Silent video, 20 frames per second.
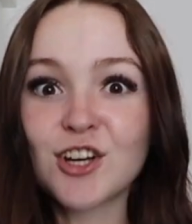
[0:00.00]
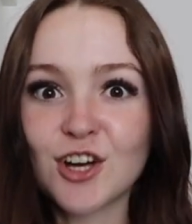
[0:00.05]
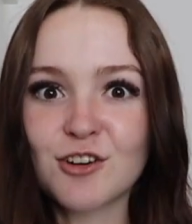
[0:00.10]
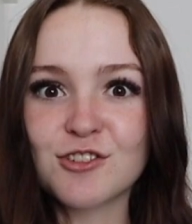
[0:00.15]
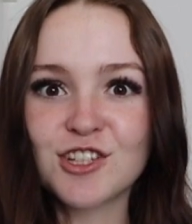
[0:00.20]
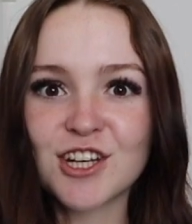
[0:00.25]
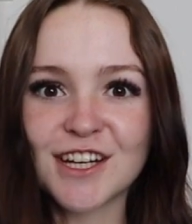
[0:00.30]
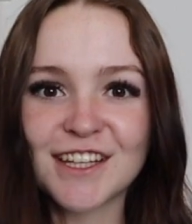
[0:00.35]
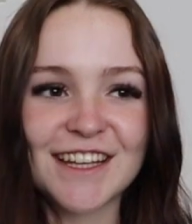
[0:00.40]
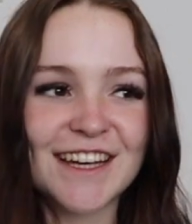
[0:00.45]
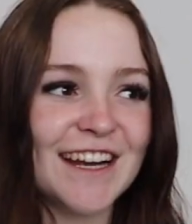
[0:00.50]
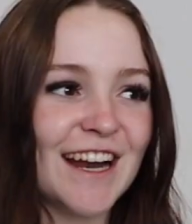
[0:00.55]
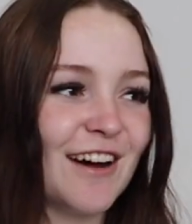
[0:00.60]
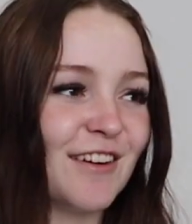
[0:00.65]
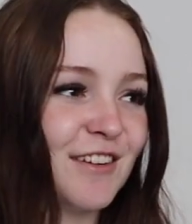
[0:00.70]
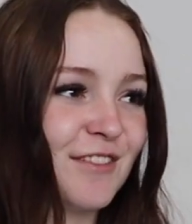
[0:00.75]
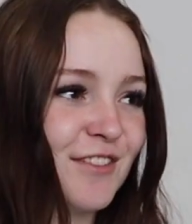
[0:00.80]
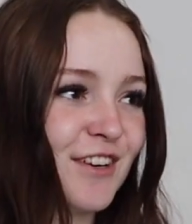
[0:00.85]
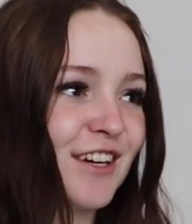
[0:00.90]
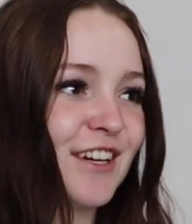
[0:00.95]
Go check that
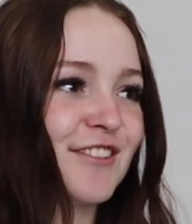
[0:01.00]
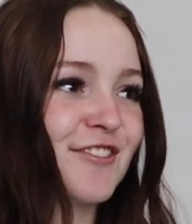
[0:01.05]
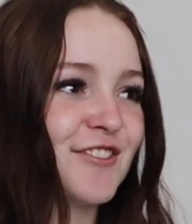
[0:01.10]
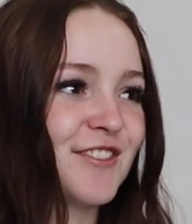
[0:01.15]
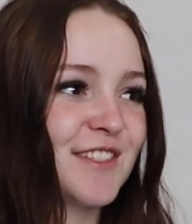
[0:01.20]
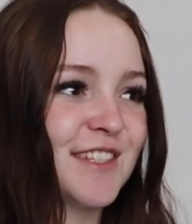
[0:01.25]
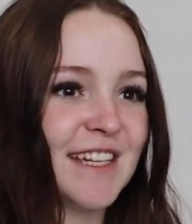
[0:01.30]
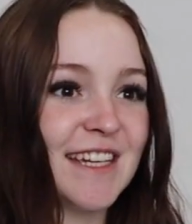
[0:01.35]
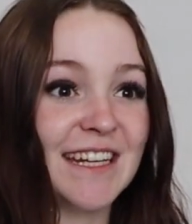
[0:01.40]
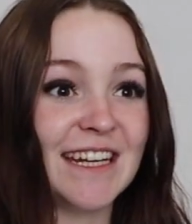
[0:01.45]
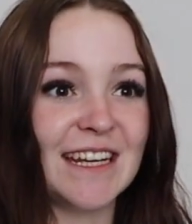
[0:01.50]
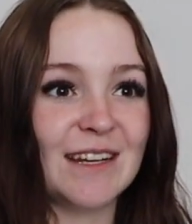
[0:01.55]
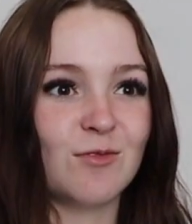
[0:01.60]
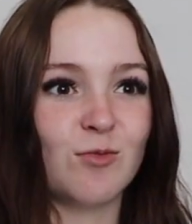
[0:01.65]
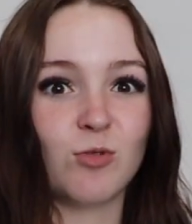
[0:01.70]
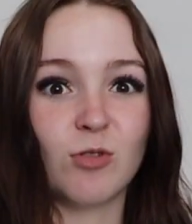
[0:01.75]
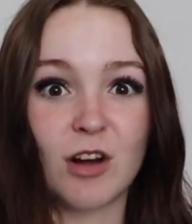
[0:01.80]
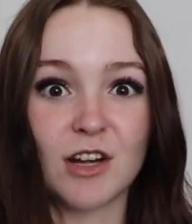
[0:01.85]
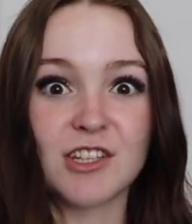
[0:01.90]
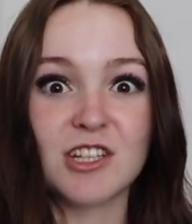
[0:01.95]
out if you're interested
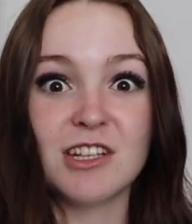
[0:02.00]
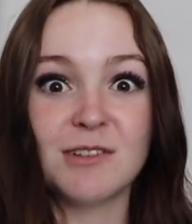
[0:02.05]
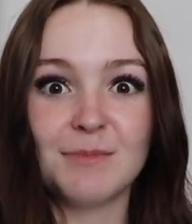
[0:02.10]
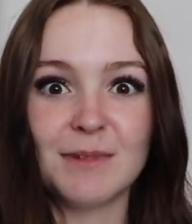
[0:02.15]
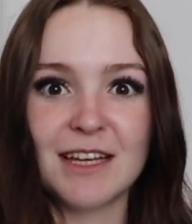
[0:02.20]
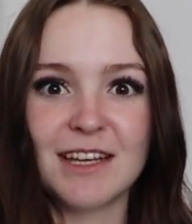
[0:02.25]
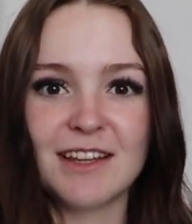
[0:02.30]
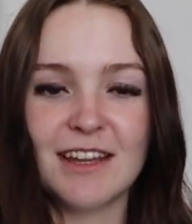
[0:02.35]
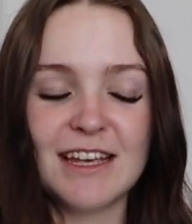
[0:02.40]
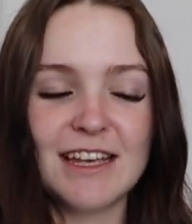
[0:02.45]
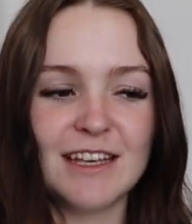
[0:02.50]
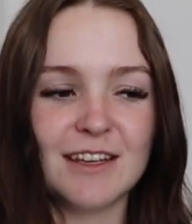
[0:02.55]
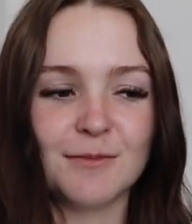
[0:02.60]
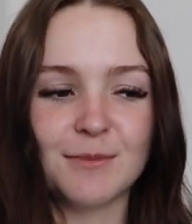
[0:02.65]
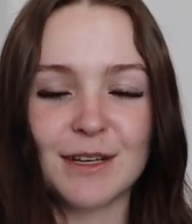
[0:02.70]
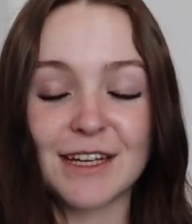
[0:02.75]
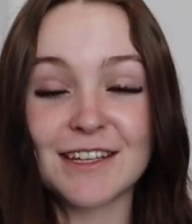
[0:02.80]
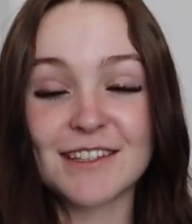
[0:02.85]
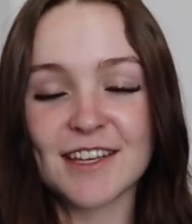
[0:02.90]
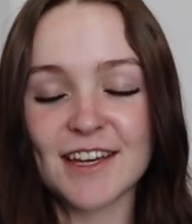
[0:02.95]
in watching me
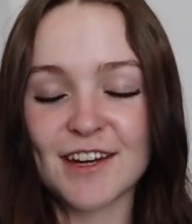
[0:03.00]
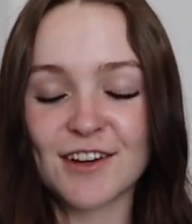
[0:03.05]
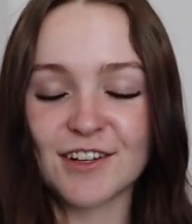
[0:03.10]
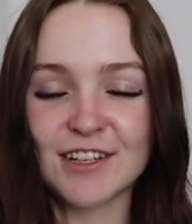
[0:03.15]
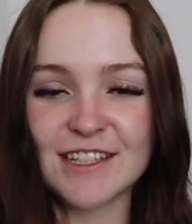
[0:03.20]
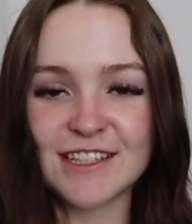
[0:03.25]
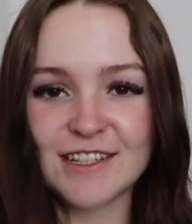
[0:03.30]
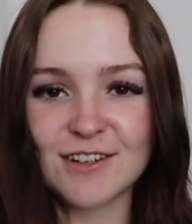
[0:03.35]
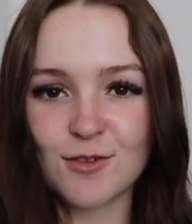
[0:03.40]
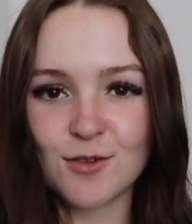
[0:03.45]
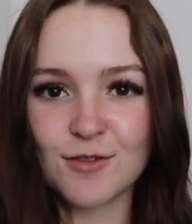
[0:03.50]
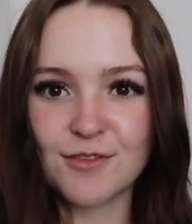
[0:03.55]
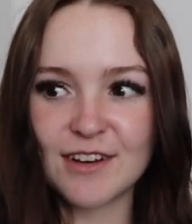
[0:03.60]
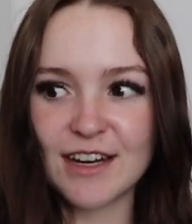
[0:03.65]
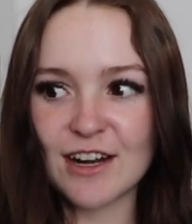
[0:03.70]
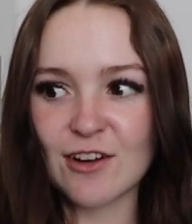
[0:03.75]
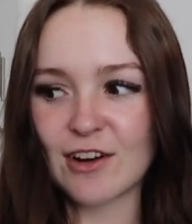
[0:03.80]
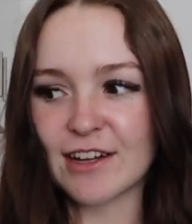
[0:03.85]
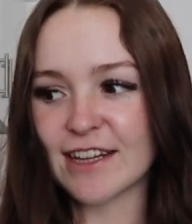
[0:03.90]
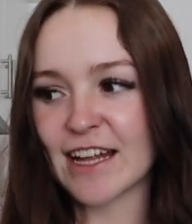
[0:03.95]
clean, because I already did a whole
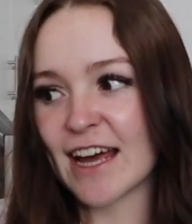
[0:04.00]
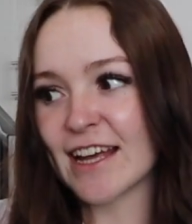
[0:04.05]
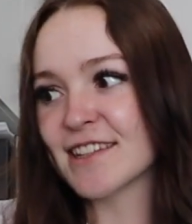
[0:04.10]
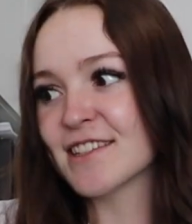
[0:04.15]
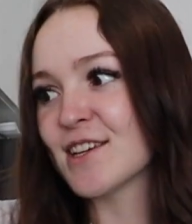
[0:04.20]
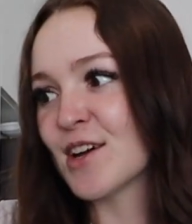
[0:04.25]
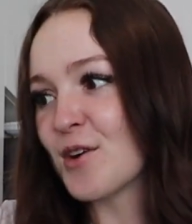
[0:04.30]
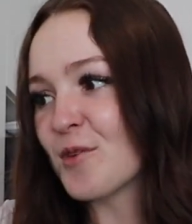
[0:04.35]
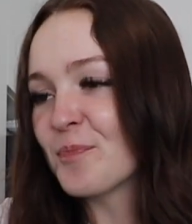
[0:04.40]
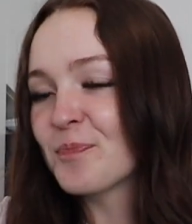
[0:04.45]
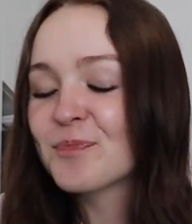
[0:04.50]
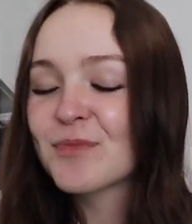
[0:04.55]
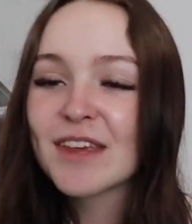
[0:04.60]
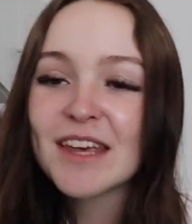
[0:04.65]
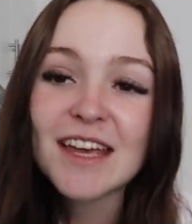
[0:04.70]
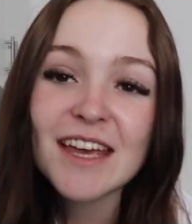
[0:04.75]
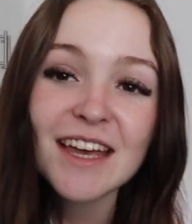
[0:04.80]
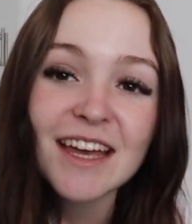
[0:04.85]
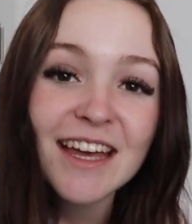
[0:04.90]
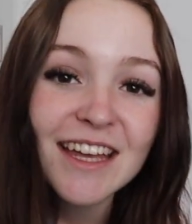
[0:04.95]
video on that, so
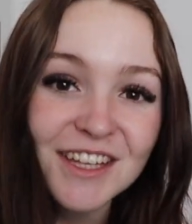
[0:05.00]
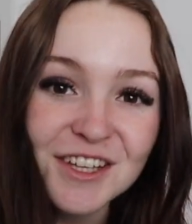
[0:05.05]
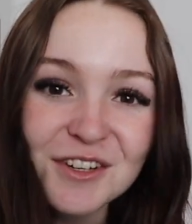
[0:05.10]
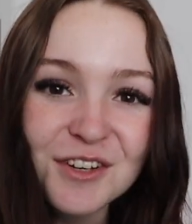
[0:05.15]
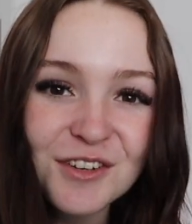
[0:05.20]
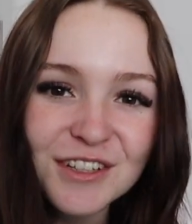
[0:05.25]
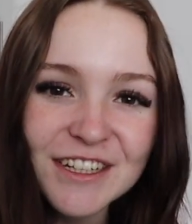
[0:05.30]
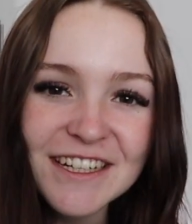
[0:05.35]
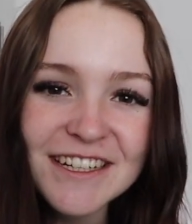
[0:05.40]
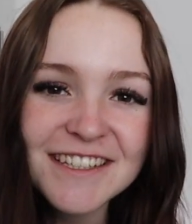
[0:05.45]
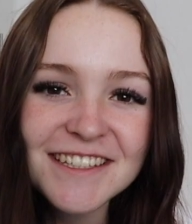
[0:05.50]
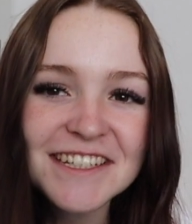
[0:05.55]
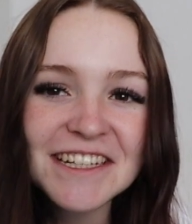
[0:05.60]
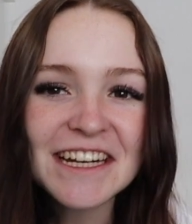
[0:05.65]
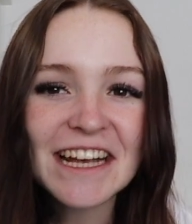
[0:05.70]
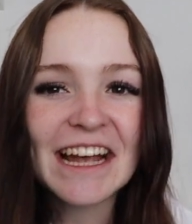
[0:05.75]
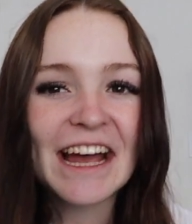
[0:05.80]
you don't need to see it